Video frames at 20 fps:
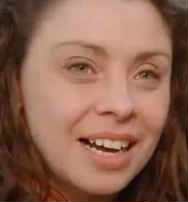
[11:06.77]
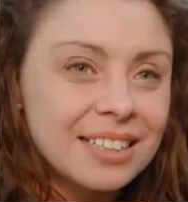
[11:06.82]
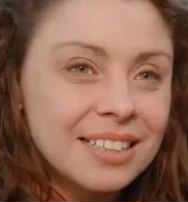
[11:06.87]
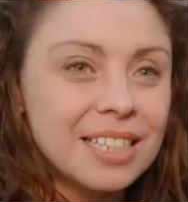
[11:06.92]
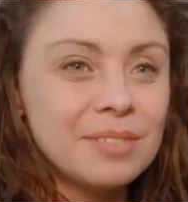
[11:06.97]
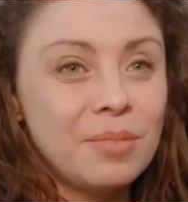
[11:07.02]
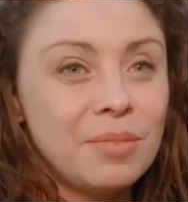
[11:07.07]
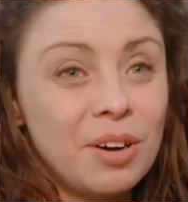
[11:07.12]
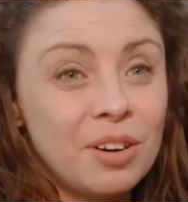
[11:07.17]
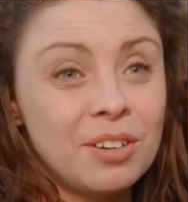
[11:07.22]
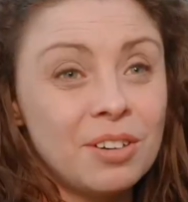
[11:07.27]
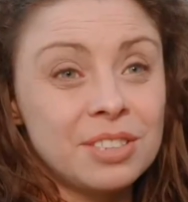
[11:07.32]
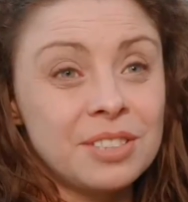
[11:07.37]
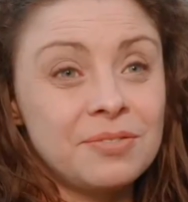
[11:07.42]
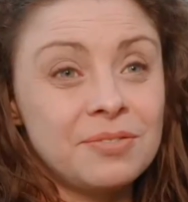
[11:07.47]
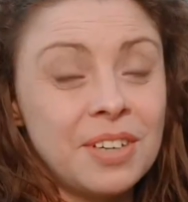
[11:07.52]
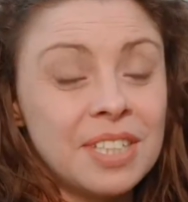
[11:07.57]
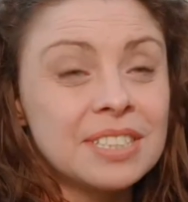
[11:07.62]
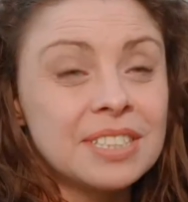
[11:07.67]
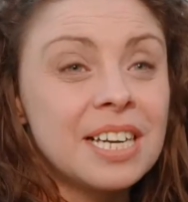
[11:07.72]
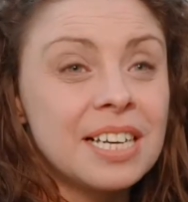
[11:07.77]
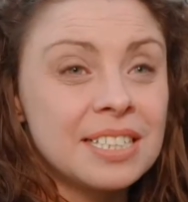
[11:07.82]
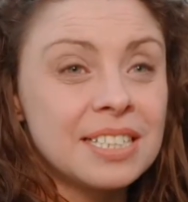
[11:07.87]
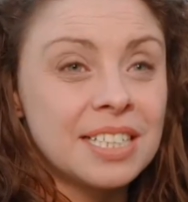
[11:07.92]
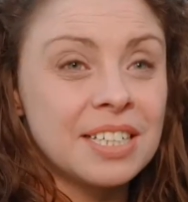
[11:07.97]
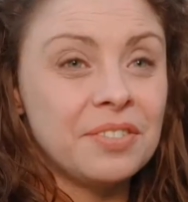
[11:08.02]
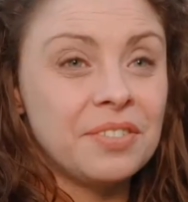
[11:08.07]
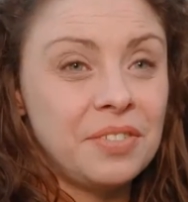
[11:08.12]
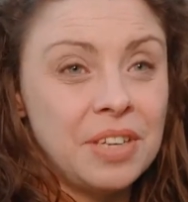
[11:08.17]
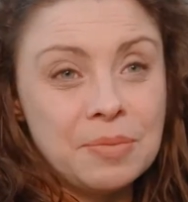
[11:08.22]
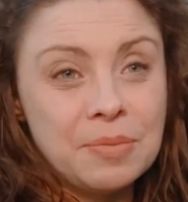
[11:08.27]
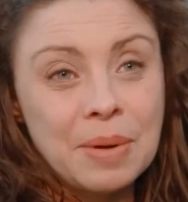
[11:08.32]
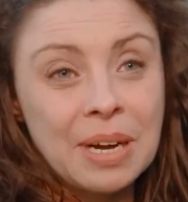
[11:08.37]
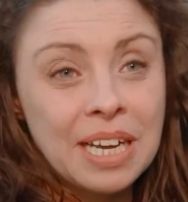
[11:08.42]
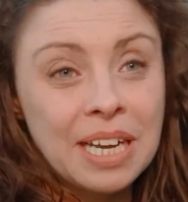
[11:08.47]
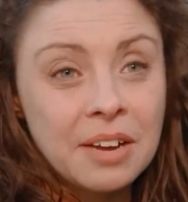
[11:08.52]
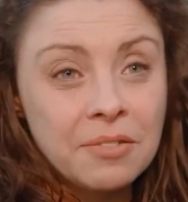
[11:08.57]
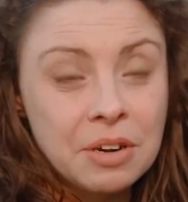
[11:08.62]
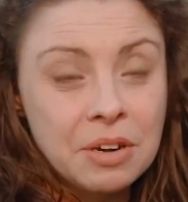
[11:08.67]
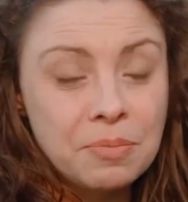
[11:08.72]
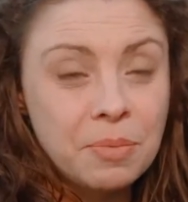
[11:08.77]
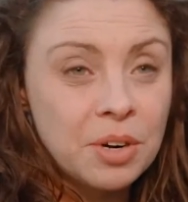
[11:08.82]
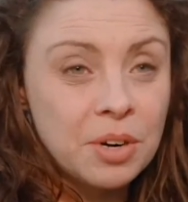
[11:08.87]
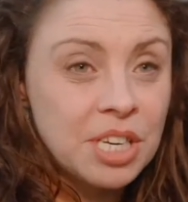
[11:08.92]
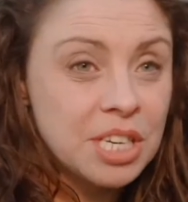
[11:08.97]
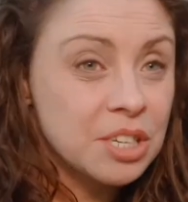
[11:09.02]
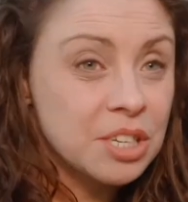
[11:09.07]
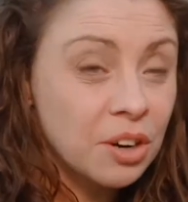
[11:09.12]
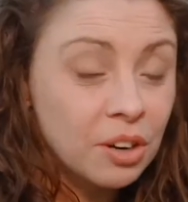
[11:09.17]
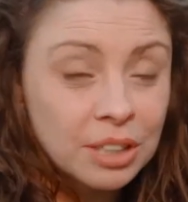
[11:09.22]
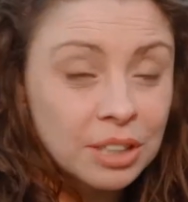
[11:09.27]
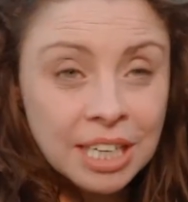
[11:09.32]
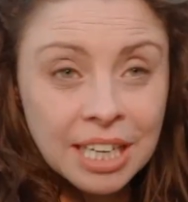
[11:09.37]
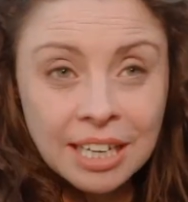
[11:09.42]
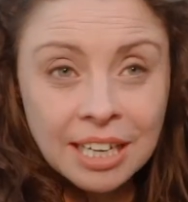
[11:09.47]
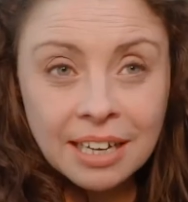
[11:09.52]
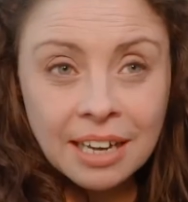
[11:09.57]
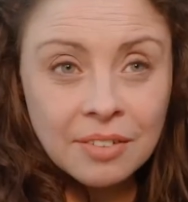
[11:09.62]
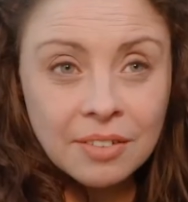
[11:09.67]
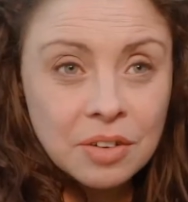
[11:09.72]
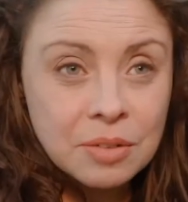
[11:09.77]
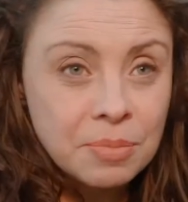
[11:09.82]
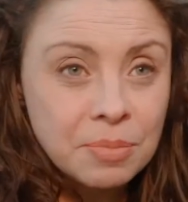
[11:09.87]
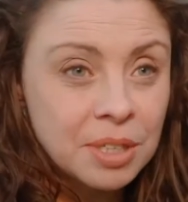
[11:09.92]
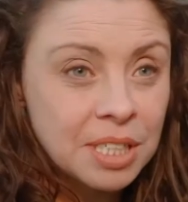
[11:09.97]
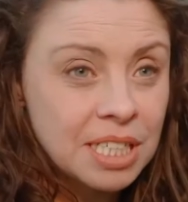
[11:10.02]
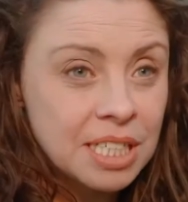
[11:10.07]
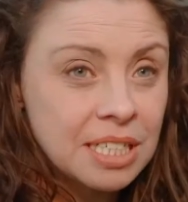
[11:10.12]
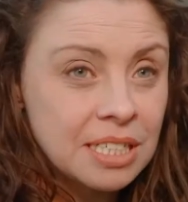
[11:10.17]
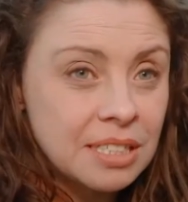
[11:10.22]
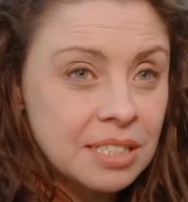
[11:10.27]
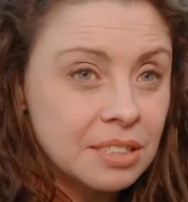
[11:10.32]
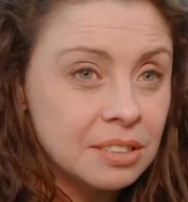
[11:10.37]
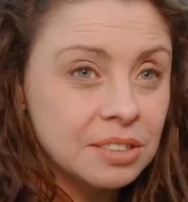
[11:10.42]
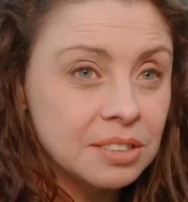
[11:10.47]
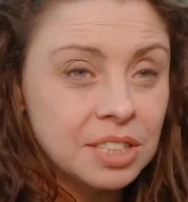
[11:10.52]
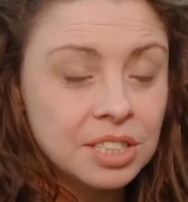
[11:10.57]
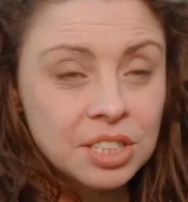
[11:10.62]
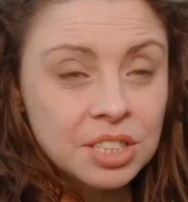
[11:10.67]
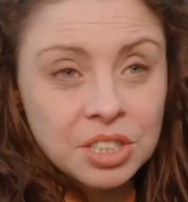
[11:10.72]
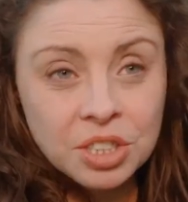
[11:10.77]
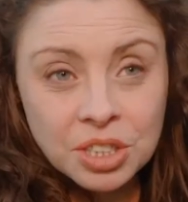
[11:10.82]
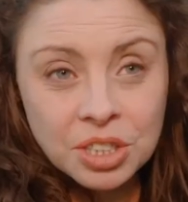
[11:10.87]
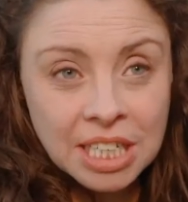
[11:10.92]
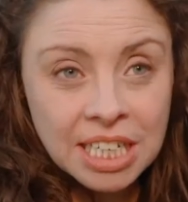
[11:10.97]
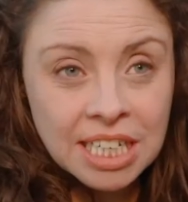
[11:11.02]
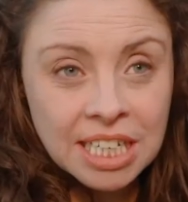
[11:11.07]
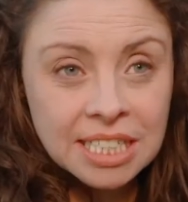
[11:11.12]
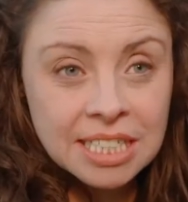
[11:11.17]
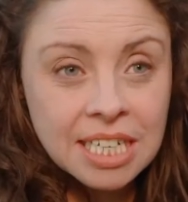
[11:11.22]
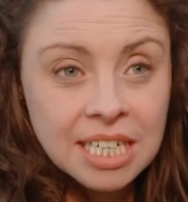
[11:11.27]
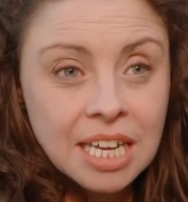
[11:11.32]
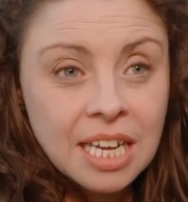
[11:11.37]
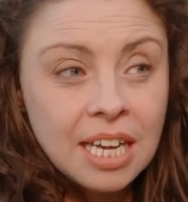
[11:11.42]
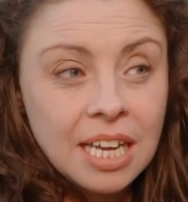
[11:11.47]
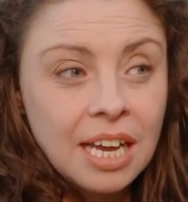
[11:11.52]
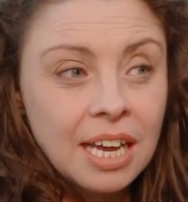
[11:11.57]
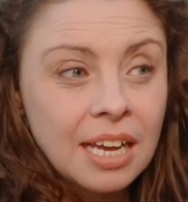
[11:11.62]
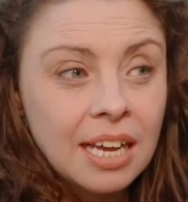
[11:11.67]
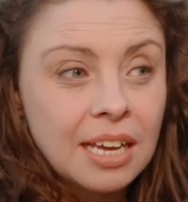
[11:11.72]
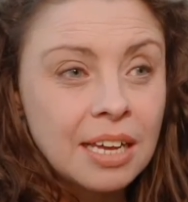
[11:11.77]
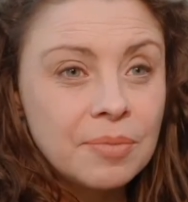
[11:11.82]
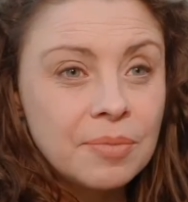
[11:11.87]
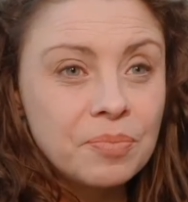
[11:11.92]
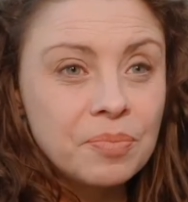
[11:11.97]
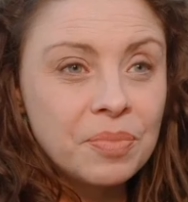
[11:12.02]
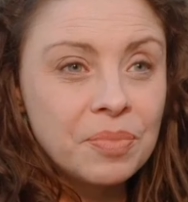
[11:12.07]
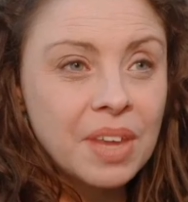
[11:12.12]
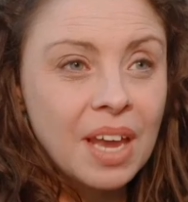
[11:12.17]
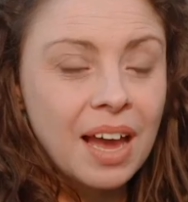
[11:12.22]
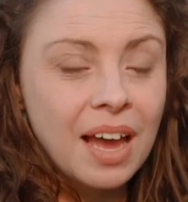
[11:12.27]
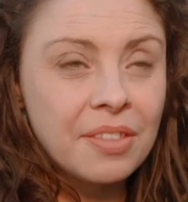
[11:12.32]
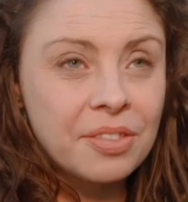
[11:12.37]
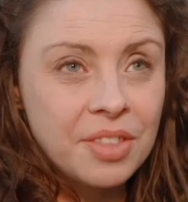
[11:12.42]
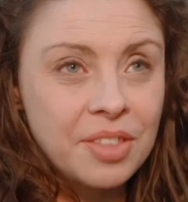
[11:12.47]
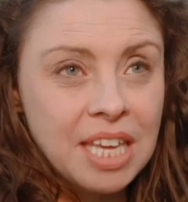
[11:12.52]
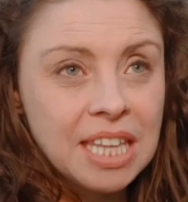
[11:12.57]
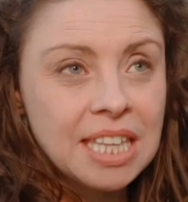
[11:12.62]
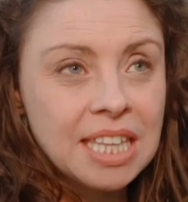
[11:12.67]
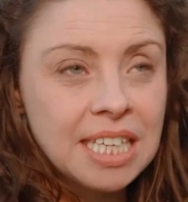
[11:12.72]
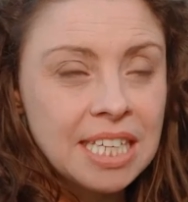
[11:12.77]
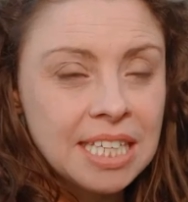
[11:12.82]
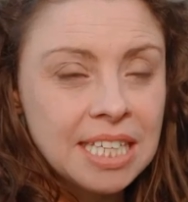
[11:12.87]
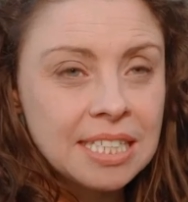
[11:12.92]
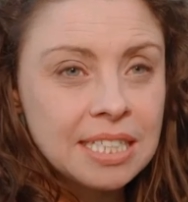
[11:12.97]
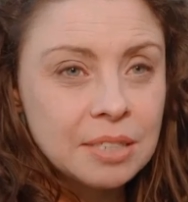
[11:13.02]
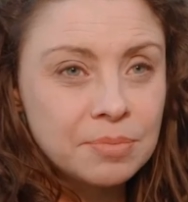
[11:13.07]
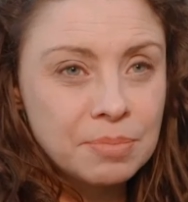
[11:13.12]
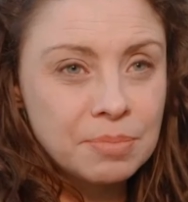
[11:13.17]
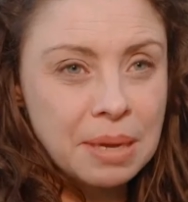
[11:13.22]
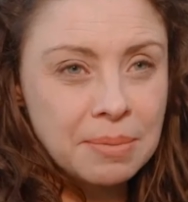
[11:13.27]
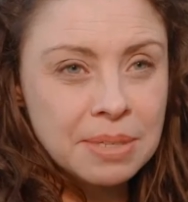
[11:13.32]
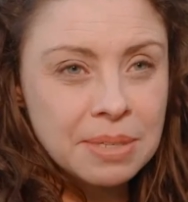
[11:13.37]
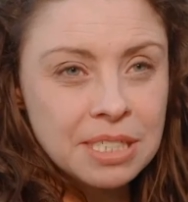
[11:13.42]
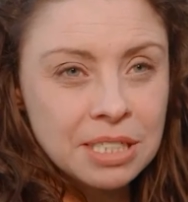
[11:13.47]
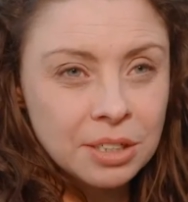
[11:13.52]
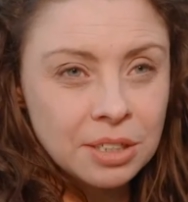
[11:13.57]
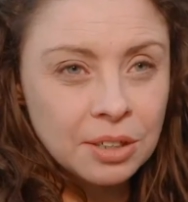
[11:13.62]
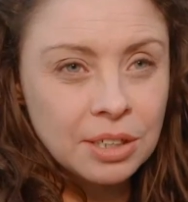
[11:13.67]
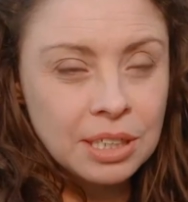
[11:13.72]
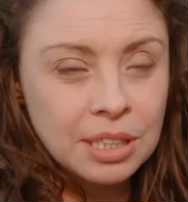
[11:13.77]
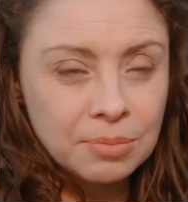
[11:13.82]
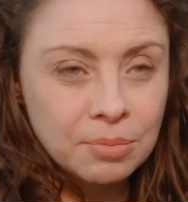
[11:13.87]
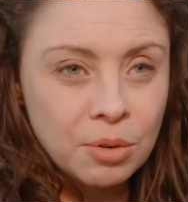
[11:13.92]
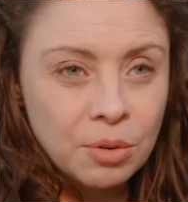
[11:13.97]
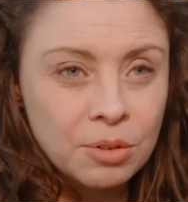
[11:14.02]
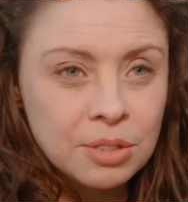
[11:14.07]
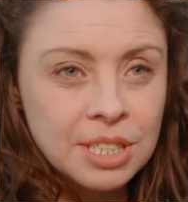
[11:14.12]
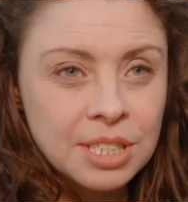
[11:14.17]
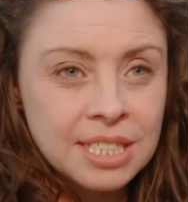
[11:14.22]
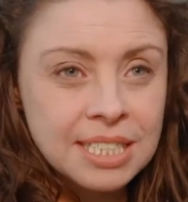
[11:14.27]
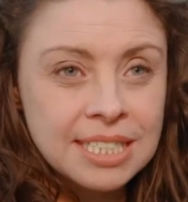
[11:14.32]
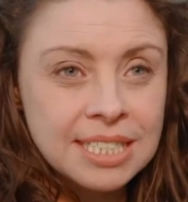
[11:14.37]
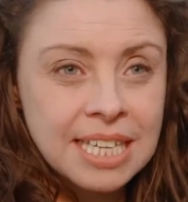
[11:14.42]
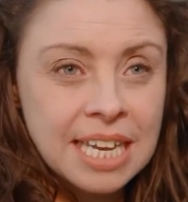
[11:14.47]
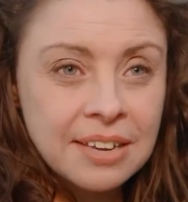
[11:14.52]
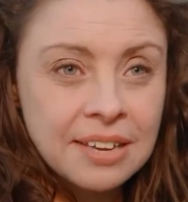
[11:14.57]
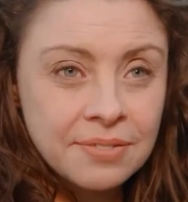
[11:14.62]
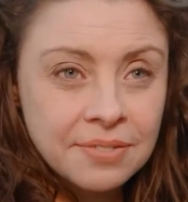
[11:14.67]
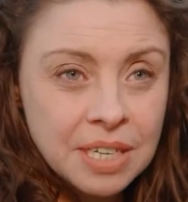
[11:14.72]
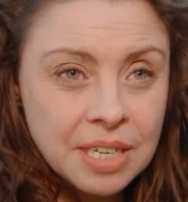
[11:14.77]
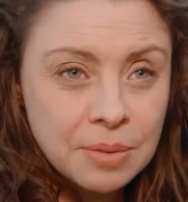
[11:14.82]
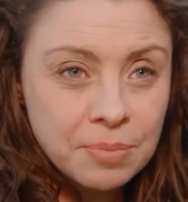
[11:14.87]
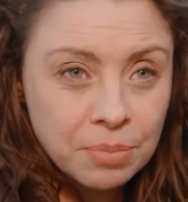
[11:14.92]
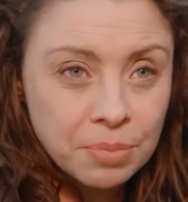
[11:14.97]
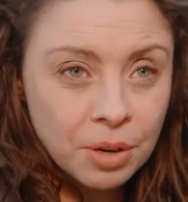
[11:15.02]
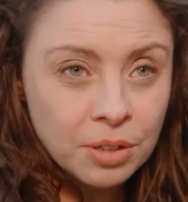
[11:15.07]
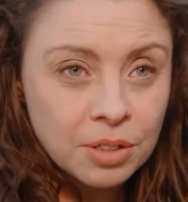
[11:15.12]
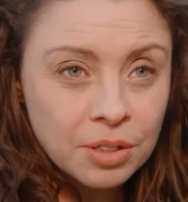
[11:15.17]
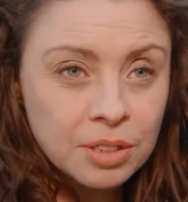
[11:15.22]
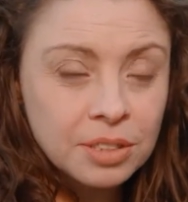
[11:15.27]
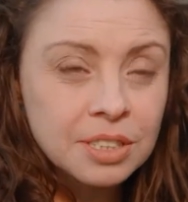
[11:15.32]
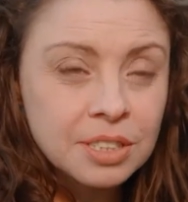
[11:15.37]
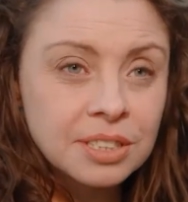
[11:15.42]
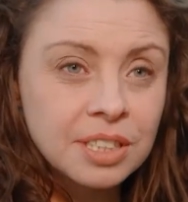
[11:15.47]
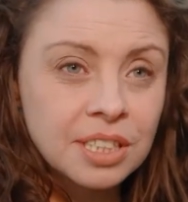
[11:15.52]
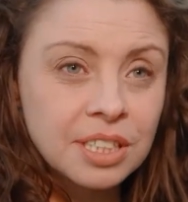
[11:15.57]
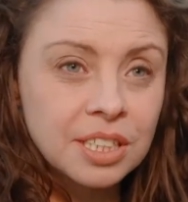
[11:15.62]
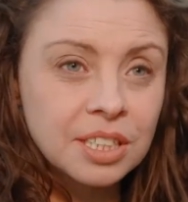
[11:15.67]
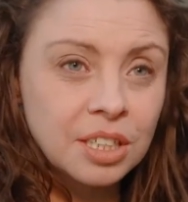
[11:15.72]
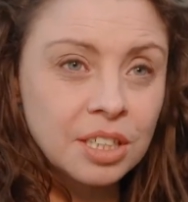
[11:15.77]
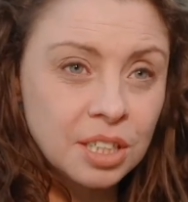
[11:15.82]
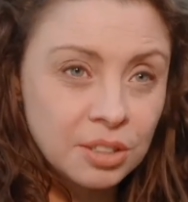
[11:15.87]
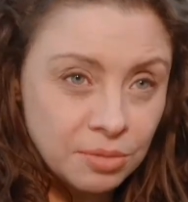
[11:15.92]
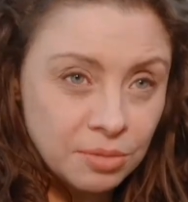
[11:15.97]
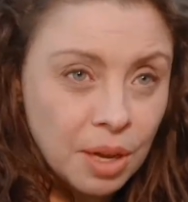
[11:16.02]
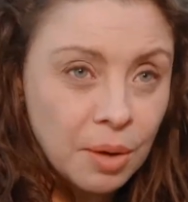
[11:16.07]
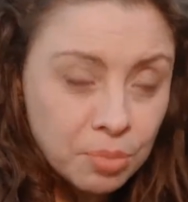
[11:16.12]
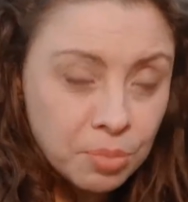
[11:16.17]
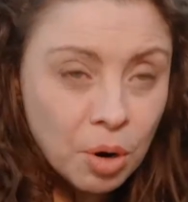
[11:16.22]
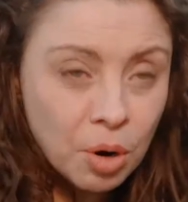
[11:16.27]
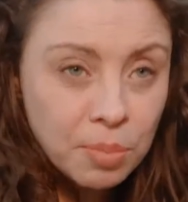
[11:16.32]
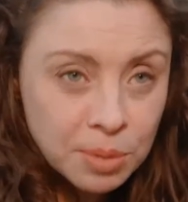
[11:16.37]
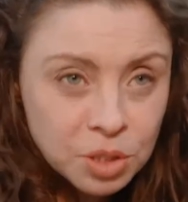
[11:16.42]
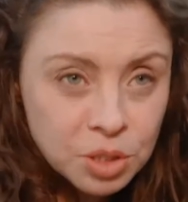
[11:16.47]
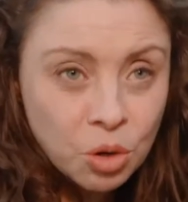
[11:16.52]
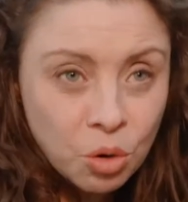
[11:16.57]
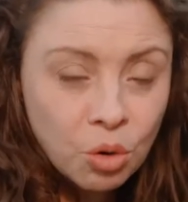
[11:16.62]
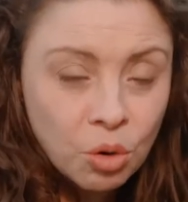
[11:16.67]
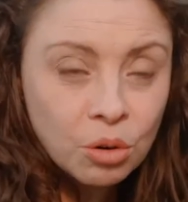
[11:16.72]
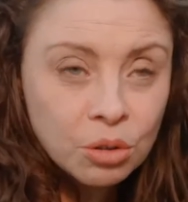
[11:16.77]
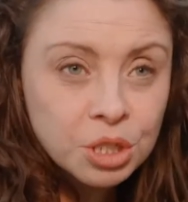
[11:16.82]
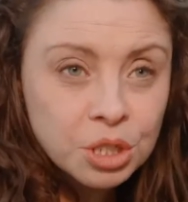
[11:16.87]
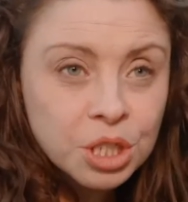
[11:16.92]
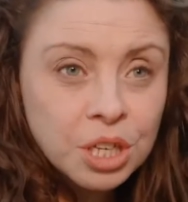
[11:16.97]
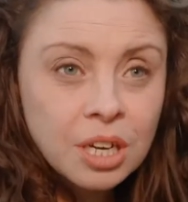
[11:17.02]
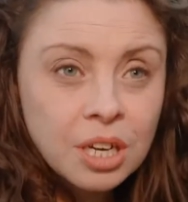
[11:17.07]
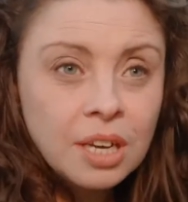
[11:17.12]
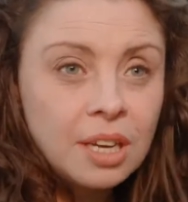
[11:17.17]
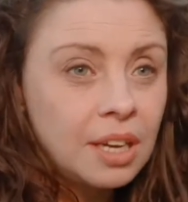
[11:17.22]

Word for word: I think Mark got some fantastic feedback. Everybody got it, everybody understood it. Um, I think they needed maybe to look at it more as a safety product than a, a, a proper torch.